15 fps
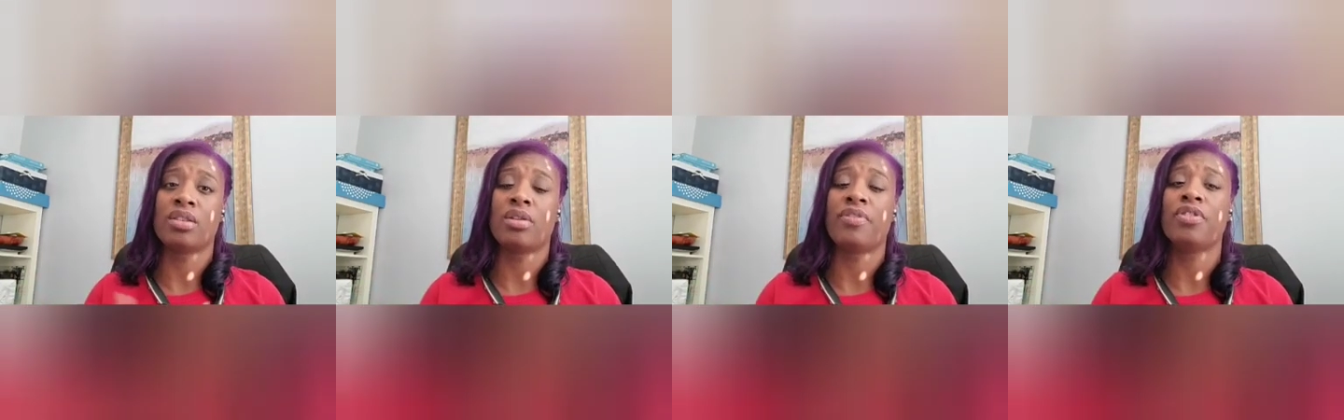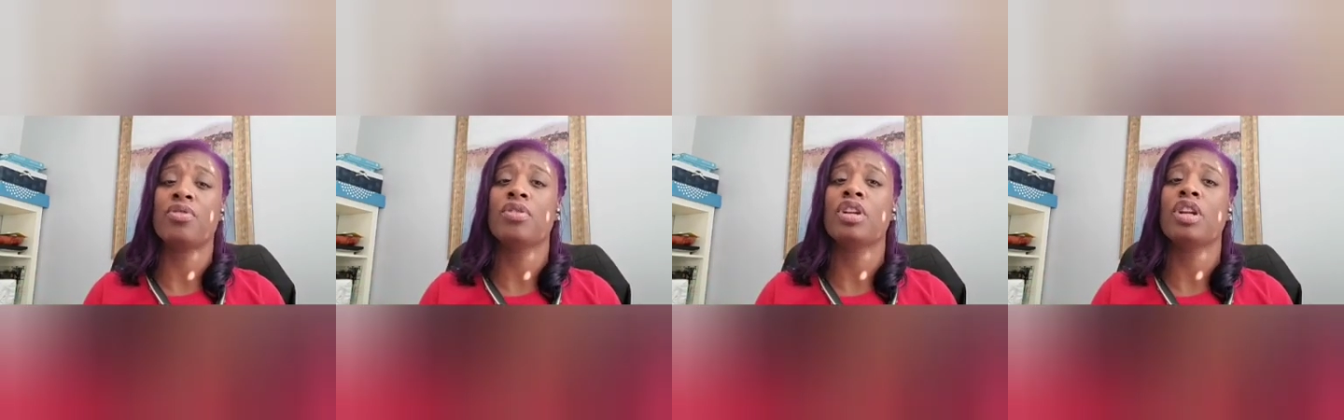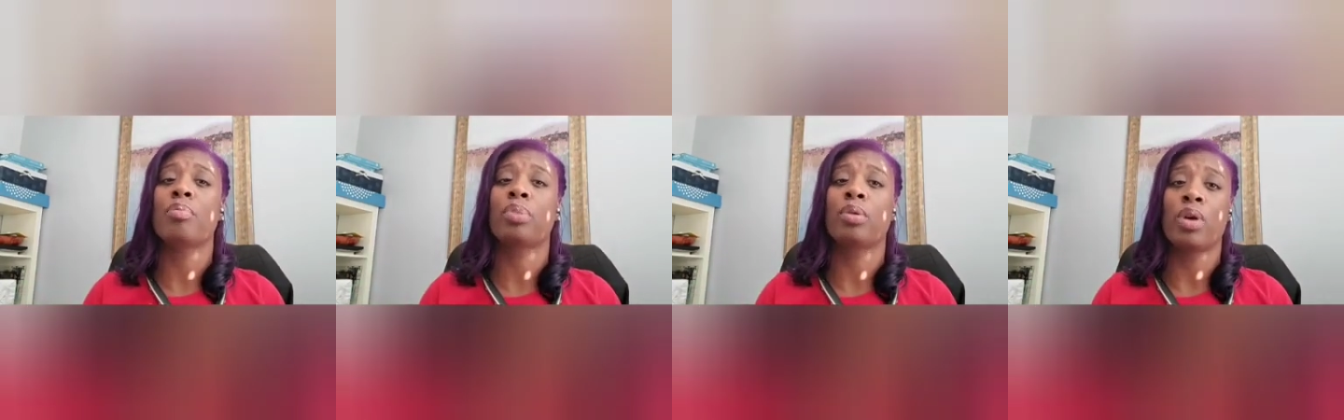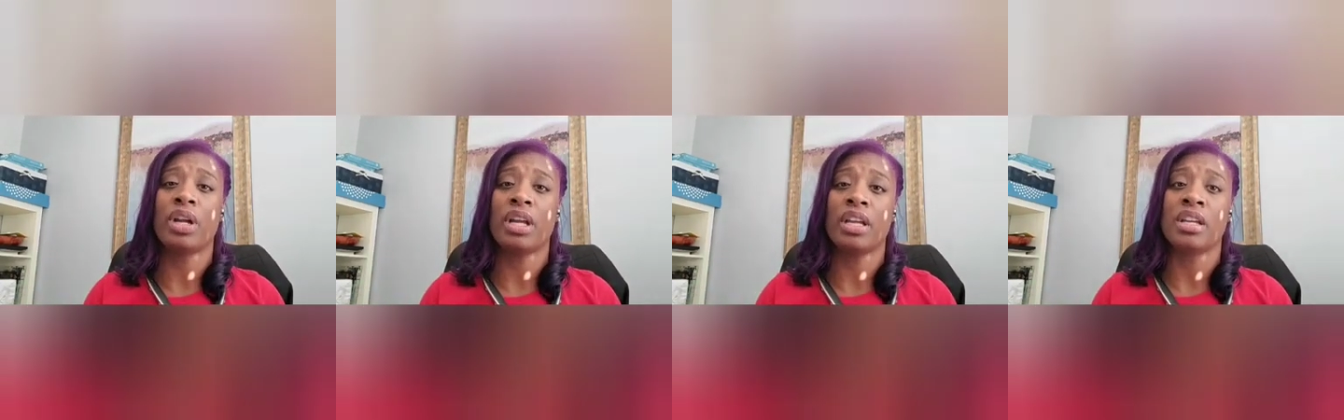So if you're an
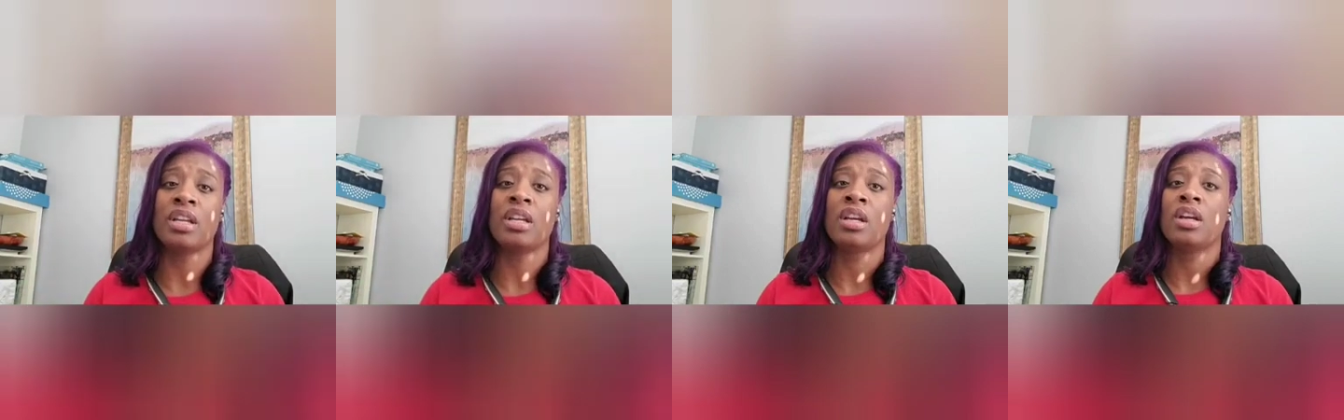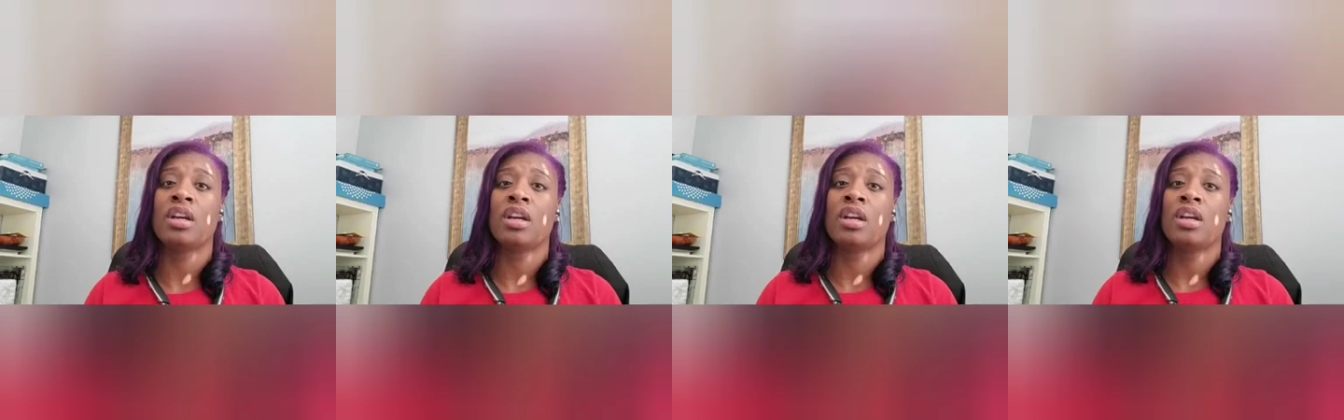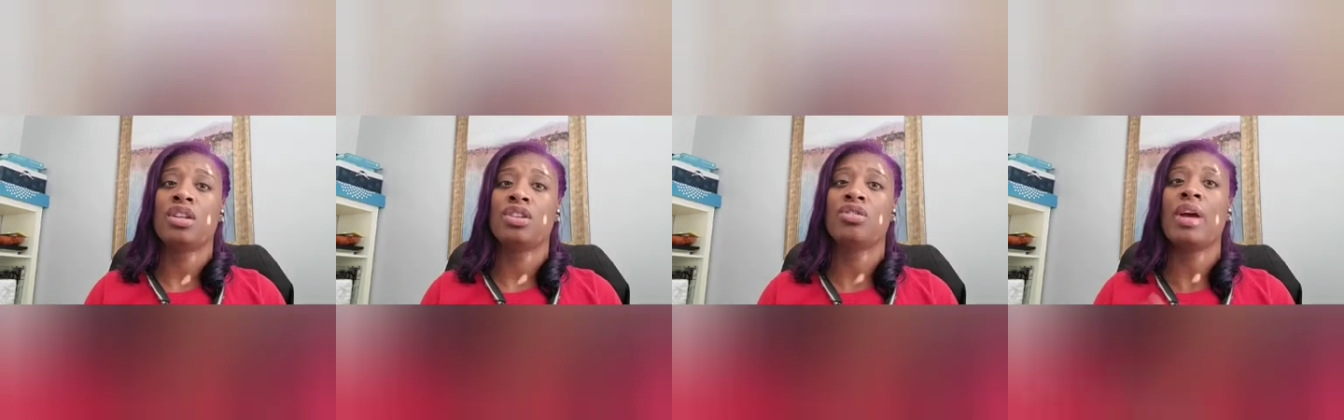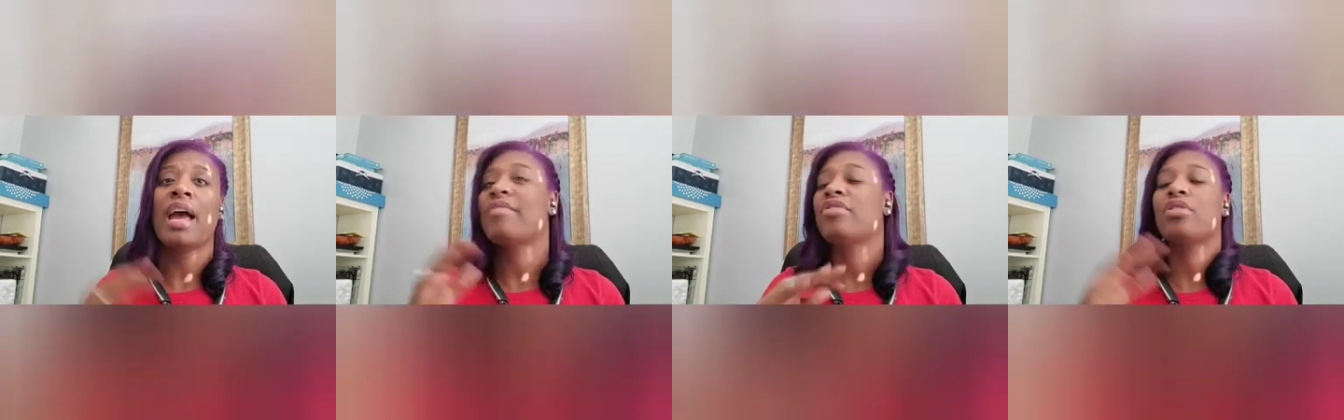employee,
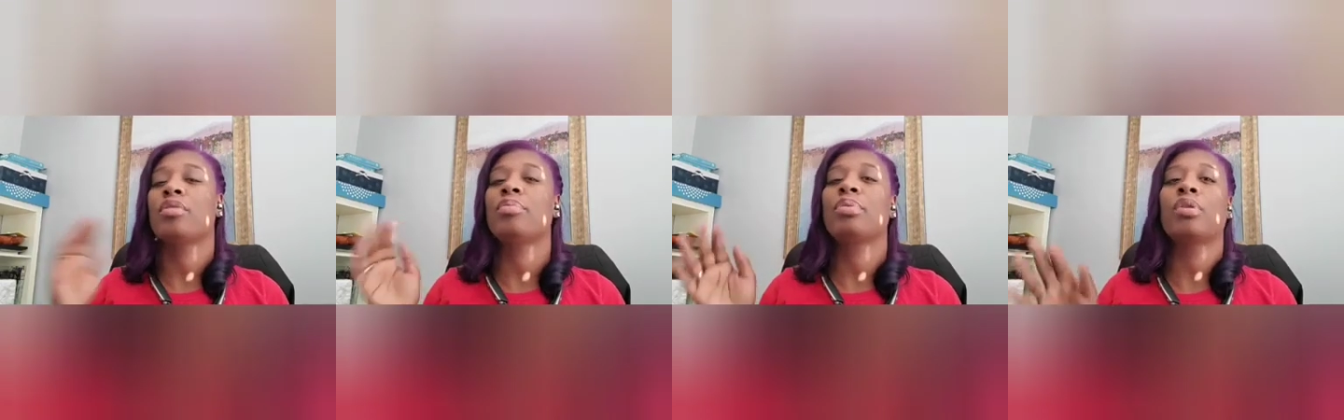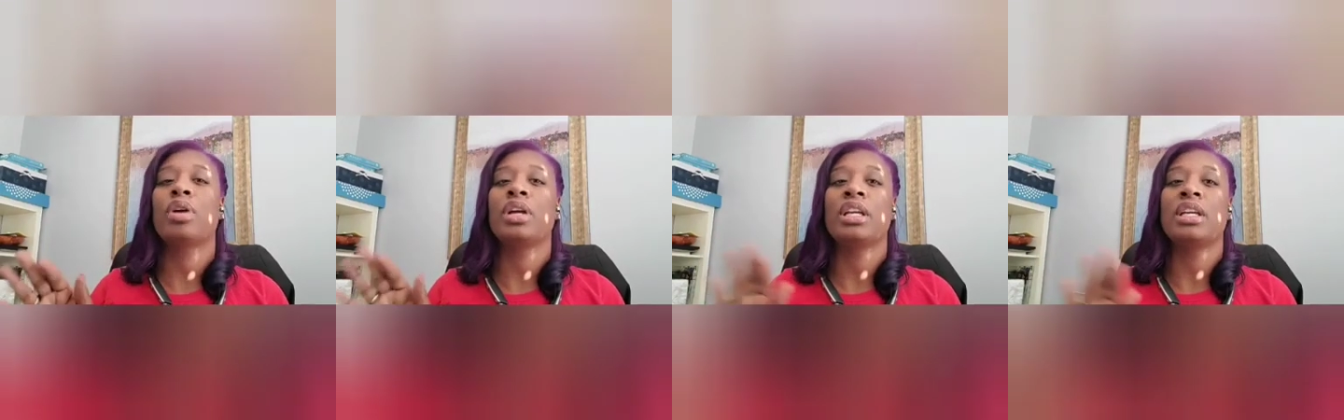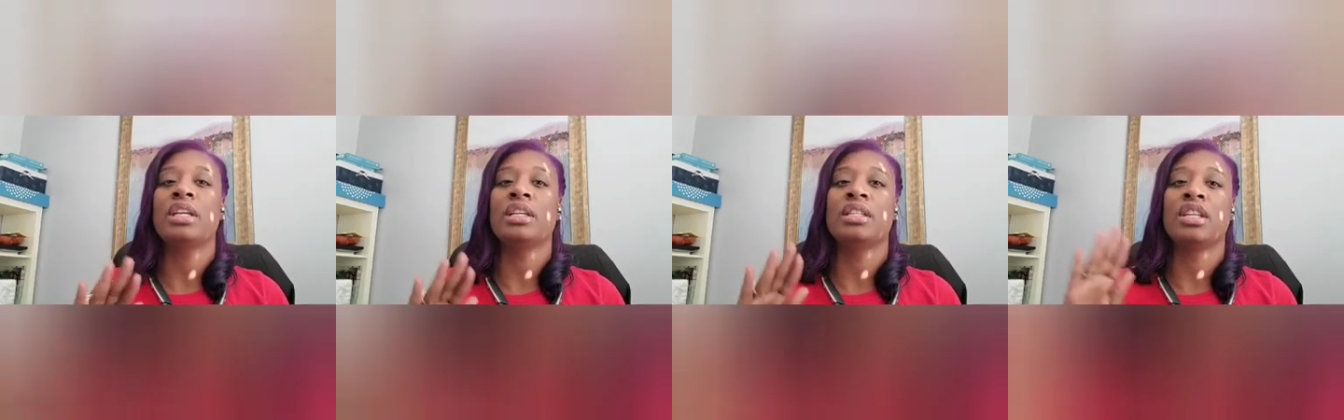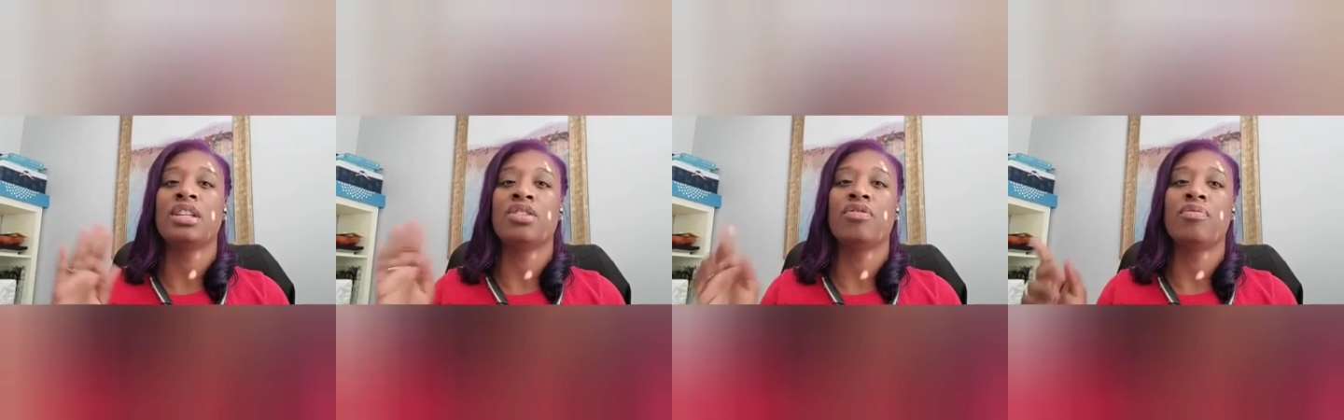you have your employees
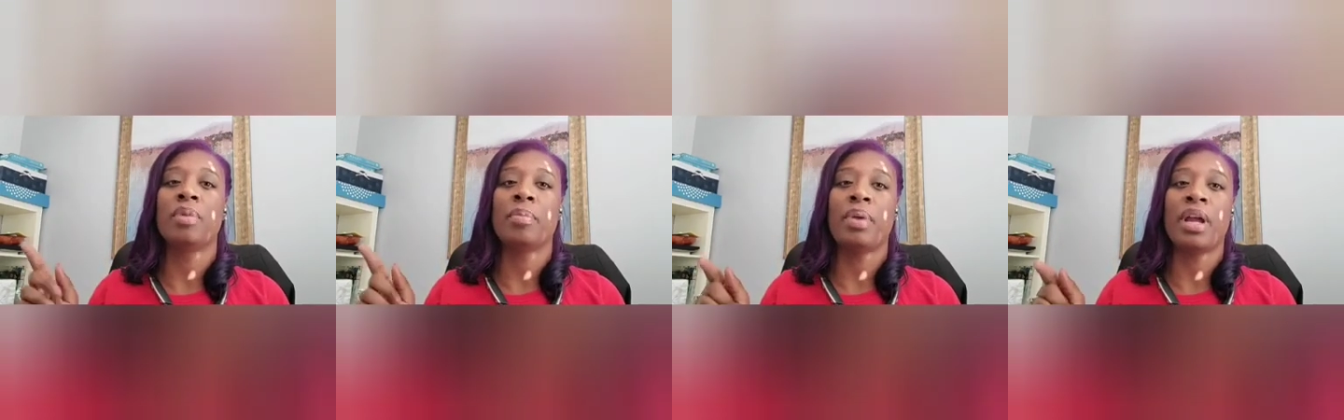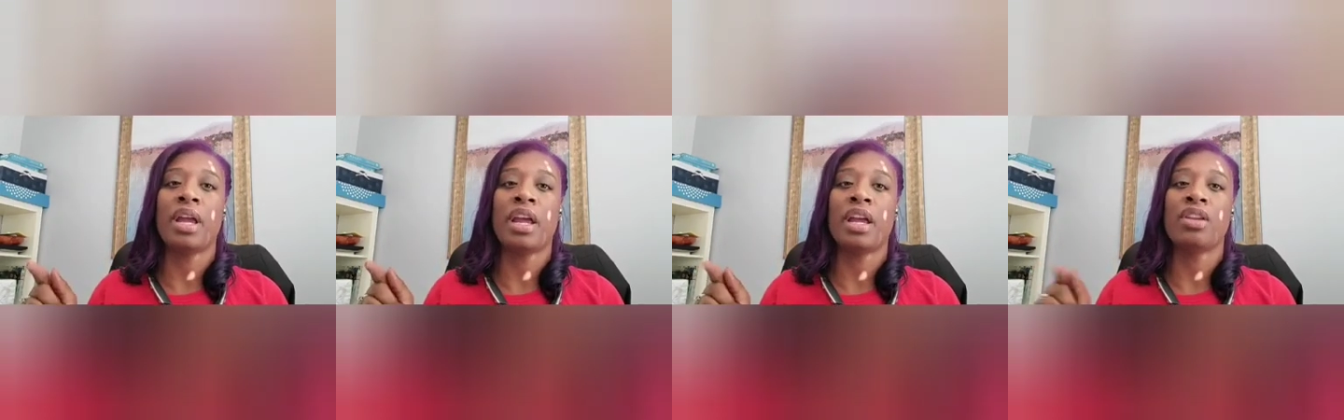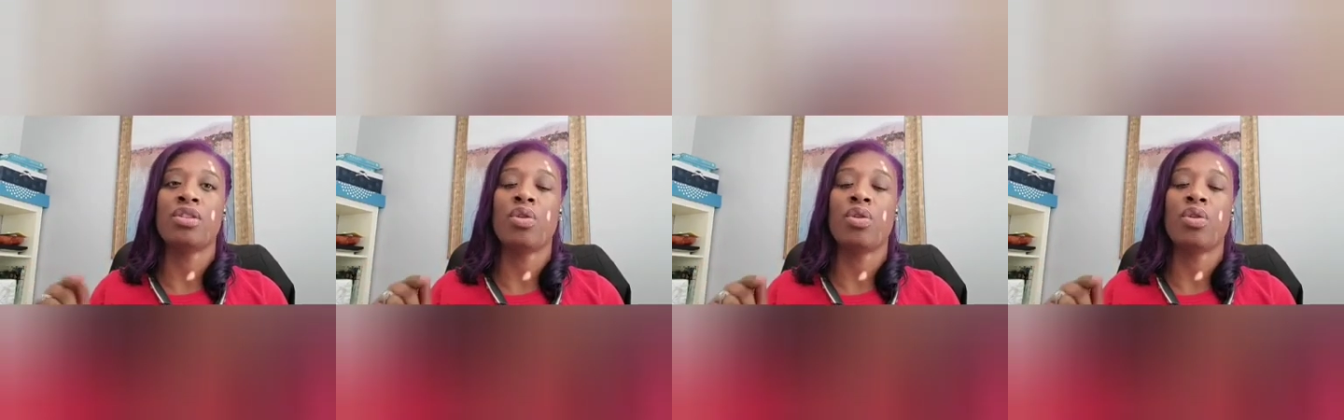and you've been paying